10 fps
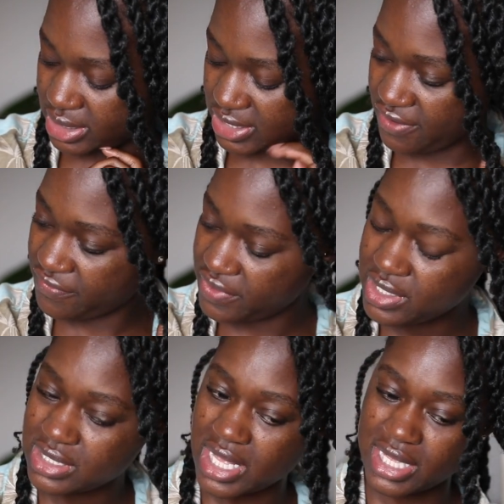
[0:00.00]
It
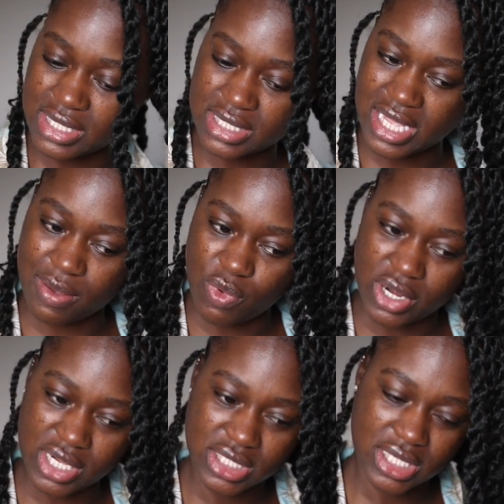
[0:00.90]
feels like the same
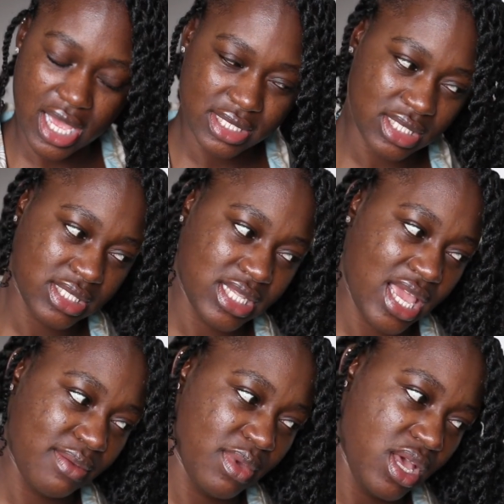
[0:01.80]
one. It has the
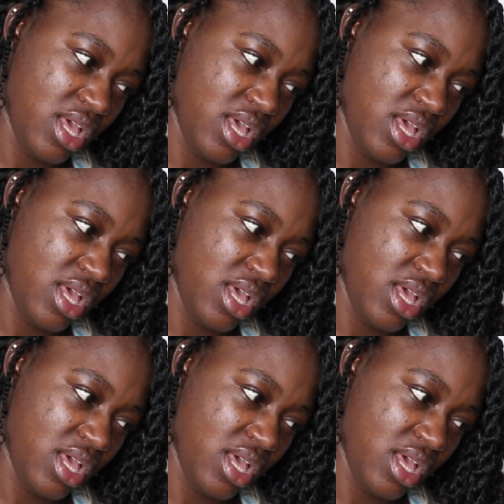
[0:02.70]
same